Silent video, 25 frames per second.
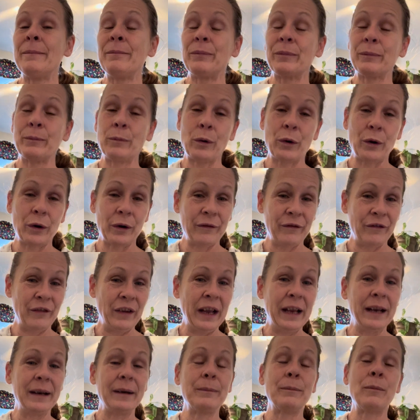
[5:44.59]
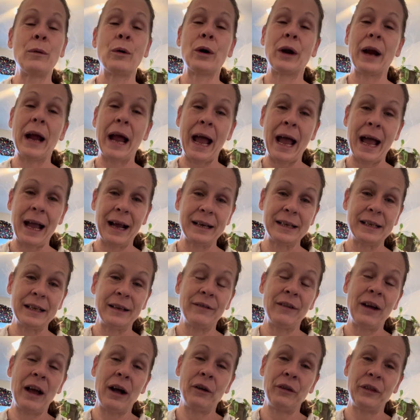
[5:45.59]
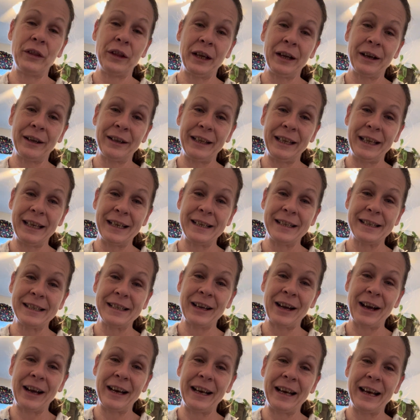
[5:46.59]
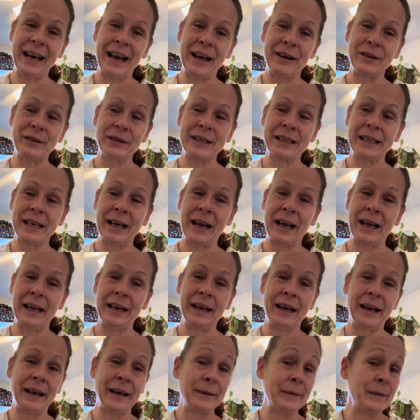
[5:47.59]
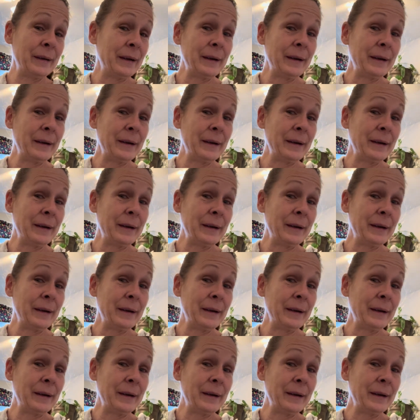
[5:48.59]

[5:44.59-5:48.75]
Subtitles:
more fit, more active, healthy on the inside and outside?